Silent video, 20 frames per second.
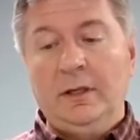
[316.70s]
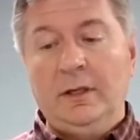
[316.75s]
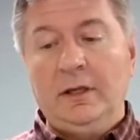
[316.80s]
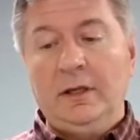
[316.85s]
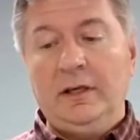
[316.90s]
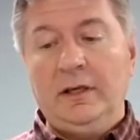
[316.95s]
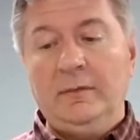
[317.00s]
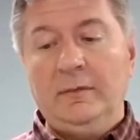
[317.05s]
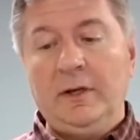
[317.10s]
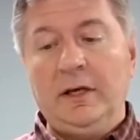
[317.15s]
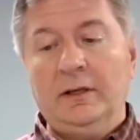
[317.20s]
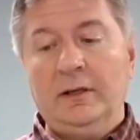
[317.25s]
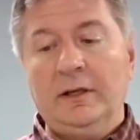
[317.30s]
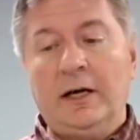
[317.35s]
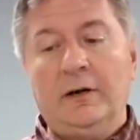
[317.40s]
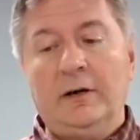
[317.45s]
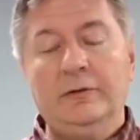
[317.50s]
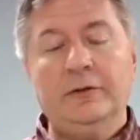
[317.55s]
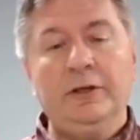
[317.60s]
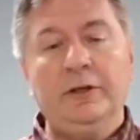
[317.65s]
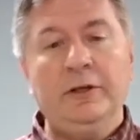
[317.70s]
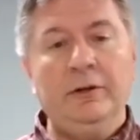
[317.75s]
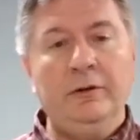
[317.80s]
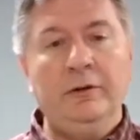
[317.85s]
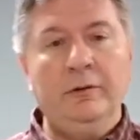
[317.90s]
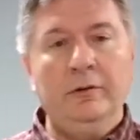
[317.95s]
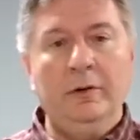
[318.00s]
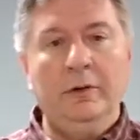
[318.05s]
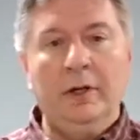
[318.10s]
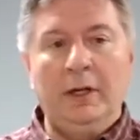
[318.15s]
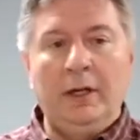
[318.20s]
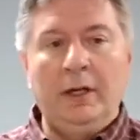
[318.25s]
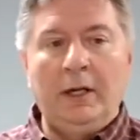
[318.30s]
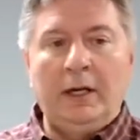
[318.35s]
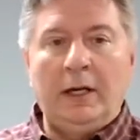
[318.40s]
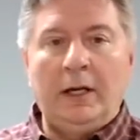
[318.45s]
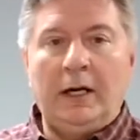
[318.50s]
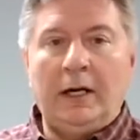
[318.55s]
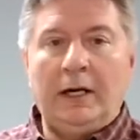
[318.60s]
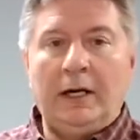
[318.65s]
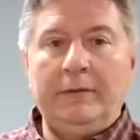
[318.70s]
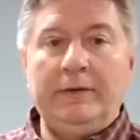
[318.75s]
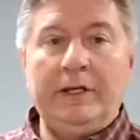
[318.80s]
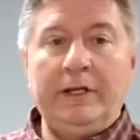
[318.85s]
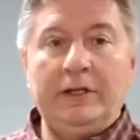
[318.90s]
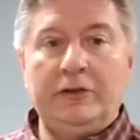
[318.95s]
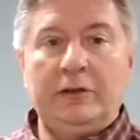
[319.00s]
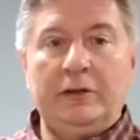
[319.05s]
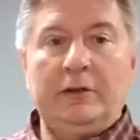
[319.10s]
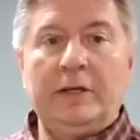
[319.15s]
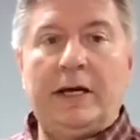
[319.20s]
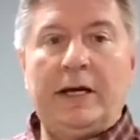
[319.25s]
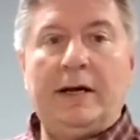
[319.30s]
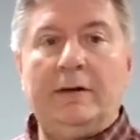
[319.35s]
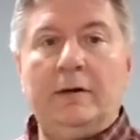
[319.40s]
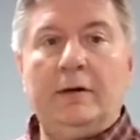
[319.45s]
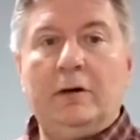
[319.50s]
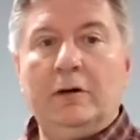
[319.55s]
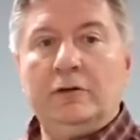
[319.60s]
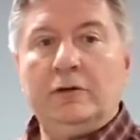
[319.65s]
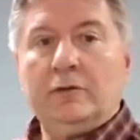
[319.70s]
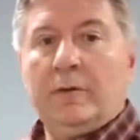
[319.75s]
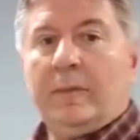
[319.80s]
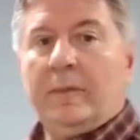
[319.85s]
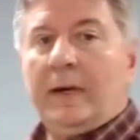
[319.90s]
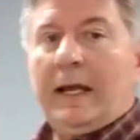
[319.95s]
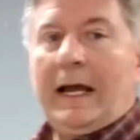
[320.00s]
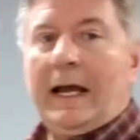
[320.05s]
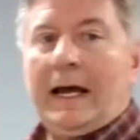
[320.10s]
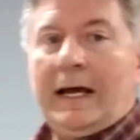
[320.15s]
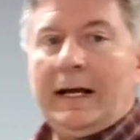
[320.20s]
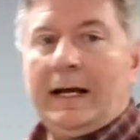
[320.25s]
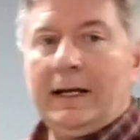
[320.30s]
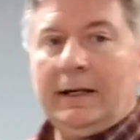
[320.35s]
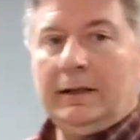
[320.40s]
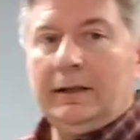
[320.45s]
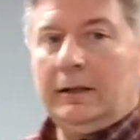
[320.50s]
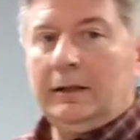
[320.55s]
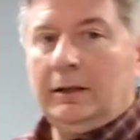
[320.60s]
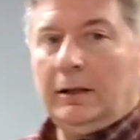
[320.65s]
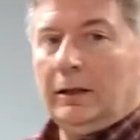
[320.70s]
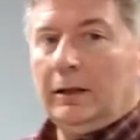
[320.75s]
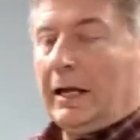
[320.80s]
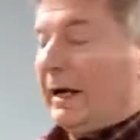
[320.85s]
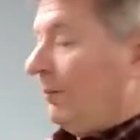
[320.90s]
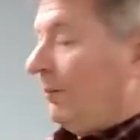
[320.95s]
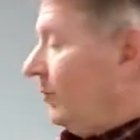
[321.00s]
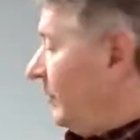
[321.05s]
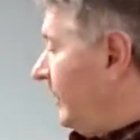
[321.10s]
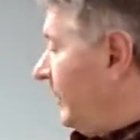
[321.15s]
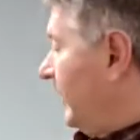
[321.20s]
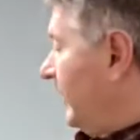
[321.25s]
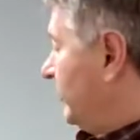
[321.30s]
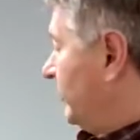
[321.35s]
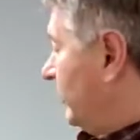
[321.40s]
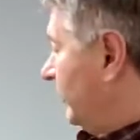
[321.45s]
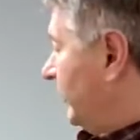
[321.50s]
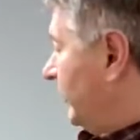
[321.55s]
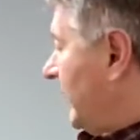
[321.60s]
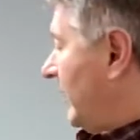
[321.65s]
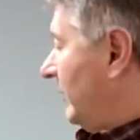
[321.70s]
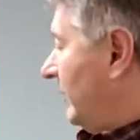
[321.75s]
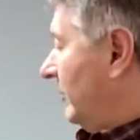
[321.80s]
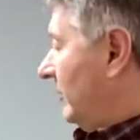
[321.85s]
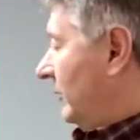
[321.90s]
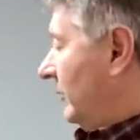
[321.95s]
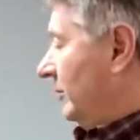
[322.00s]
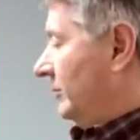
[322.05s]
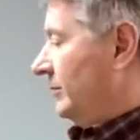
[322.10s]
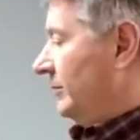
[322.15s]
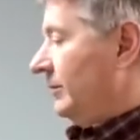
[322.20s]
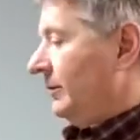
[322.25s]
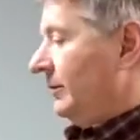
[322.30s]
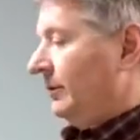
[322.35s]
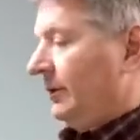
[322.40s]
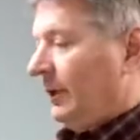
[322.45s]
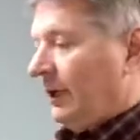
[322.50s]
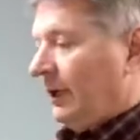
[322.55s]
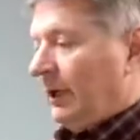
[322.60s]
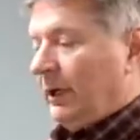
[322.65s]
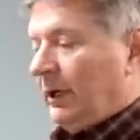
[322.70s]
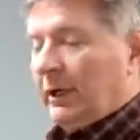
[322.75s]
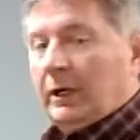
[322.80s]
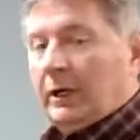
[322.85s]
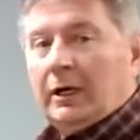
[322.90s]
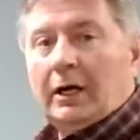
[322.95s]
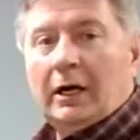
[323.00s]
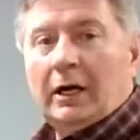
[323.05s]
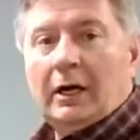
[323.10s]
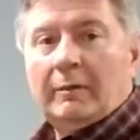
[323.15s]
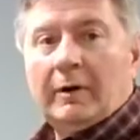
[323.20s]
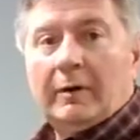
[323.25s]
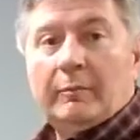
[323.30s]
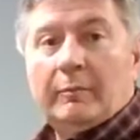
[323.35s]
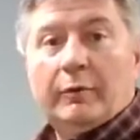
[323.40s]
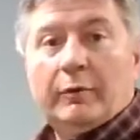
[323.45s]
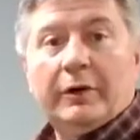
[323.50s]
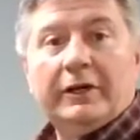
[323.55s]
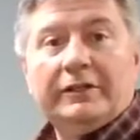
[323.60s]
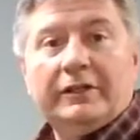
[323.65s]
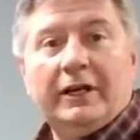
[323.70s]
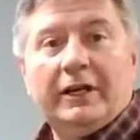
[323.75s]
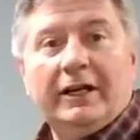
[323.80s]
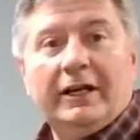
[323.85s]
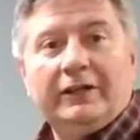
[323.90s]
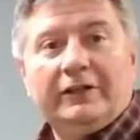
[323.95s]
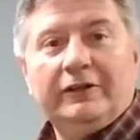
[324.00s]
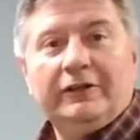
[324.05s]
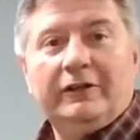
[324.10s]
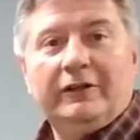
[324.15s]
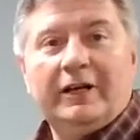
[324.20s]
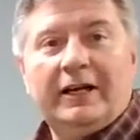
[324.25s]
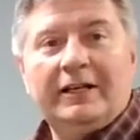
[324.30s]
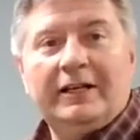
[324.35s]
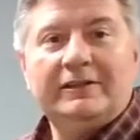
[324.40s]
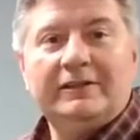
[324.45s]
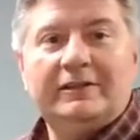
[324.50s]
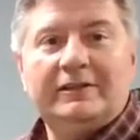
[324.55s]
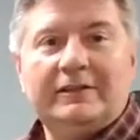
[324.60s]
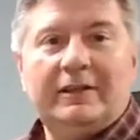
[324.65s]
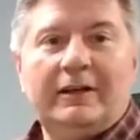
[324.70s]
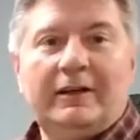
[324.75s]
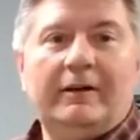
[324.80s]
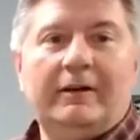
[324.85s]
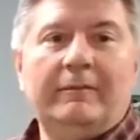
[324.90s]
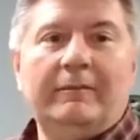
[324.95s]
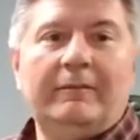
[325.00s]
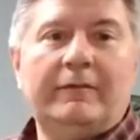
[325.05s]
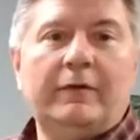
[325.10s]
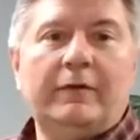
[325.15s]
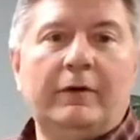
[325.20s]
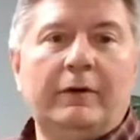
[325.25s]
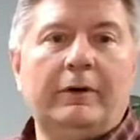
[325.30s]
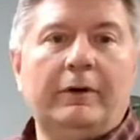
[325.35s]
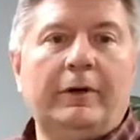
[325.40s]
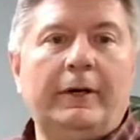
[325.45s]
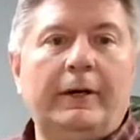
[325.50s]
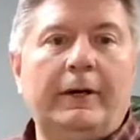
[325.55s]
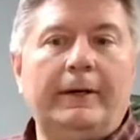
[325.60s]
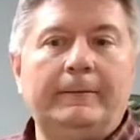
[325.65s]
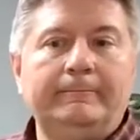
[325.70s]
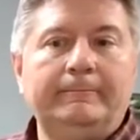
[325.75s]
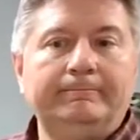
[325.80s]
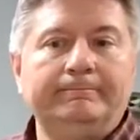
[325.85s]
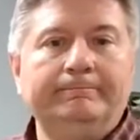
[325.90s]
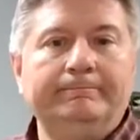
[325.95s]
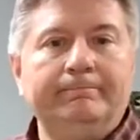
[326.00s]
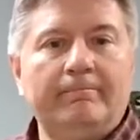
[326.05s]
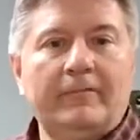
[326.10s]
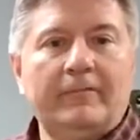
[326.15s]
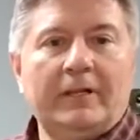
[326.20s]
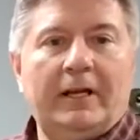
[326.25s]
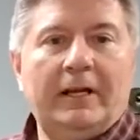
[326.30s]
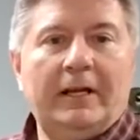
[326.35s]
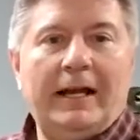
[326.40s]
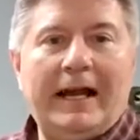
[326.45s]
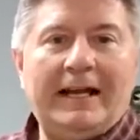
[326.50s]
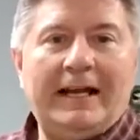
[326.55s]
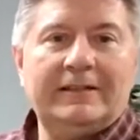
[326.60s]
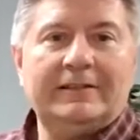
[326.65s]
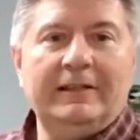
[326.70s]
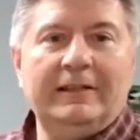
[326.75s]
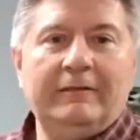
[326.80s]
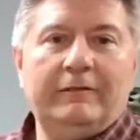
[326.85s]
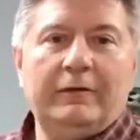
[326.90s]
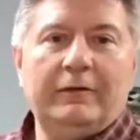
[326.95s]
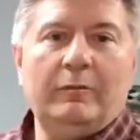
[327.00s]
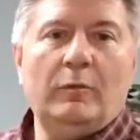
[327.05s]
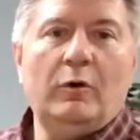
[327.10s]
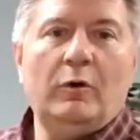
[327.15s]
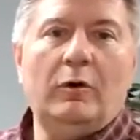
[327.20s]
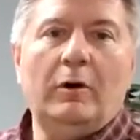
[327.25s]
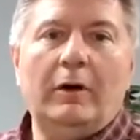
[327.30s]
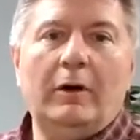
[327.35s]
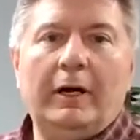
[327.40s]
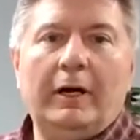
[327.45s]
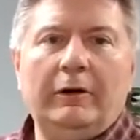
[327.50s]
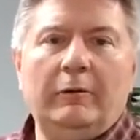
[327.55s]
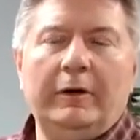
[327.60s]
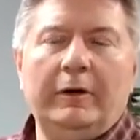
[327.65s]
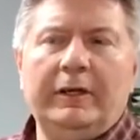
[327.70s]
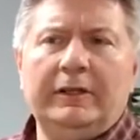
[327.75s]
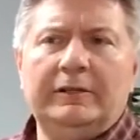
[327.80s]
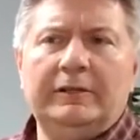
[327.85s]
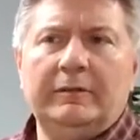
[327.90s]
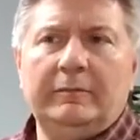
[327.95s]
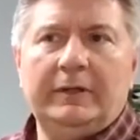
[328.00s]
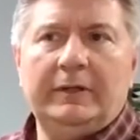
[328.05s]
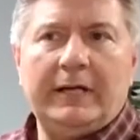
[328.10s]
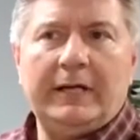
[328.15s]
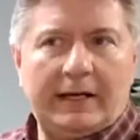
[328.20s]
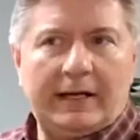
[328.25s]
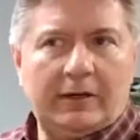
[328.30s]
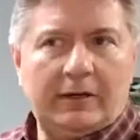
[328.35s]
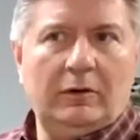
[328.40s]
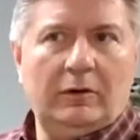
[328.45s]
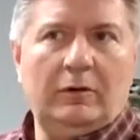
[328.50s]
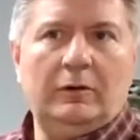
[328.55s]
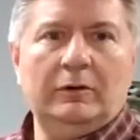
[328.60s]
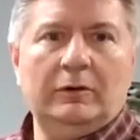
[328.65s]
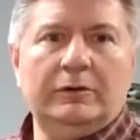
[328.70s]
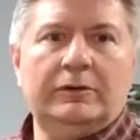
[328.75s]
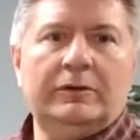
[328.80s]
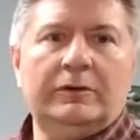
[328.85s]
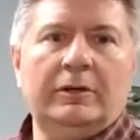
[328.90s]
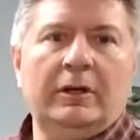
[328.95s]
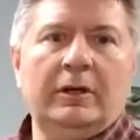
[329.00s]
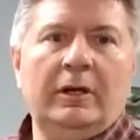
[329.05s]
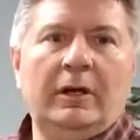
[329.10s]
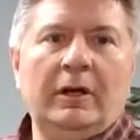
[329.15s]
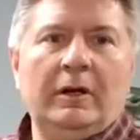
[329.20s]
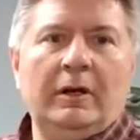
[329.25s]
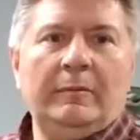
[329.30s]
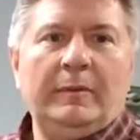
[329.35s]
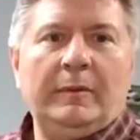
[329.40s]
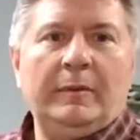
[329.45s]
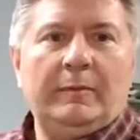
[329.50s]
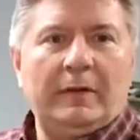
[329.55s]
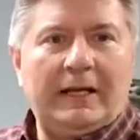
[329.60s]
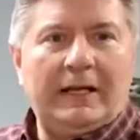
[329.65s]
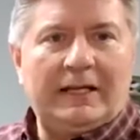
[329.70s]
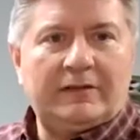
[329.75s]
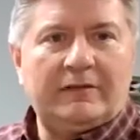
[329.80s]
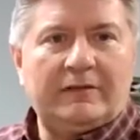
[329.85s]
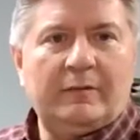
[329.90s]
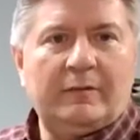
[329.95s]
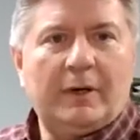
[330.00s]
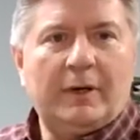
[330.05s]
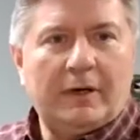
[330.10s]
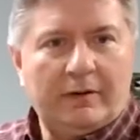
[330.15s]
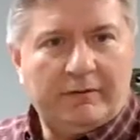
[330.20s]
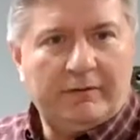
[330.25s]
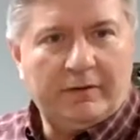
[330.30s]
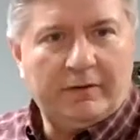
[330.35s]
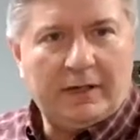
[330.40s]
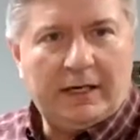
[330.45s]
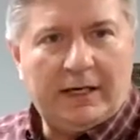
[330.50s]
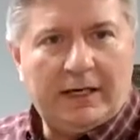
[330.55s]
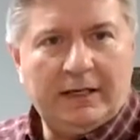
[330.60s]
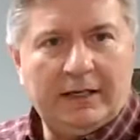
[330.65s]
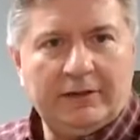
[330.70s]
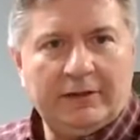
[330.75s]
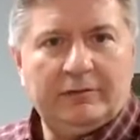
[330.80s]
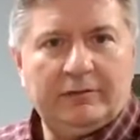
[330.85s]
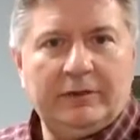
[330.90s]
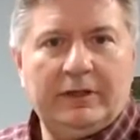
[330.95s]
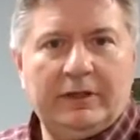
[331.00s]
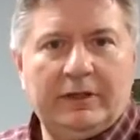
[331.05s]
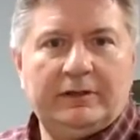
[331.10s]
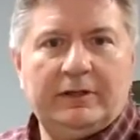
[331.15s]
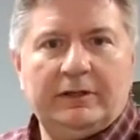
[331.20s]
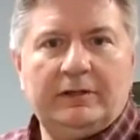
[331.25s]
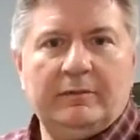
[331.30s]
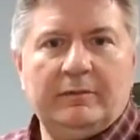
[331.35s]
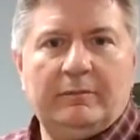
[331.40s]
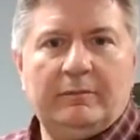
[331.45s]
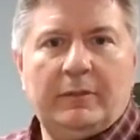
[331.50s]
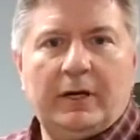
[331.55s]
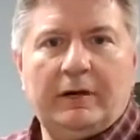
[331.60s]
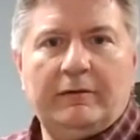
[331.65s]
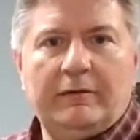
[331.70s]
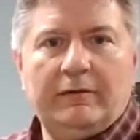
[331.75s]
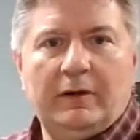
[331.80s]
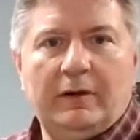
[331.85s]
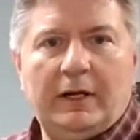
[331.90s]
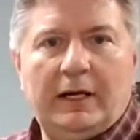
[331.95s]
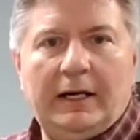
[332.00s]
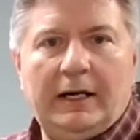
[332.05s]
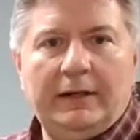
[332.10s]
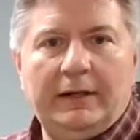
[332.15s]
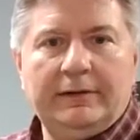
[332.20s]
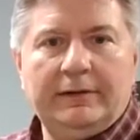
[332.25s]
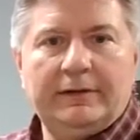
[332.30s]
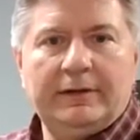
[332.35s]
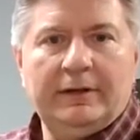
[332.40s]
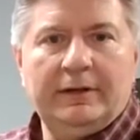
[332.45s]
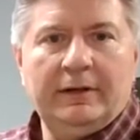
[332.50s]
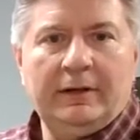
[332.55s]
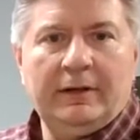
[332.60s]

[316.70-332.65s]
emailed out to you. Digital downloads, we've been adding a lot more digital downloads. I appreciate you guys for asking for more. I know we did some geckos. People asked for butterflies, so we just did some butterflies.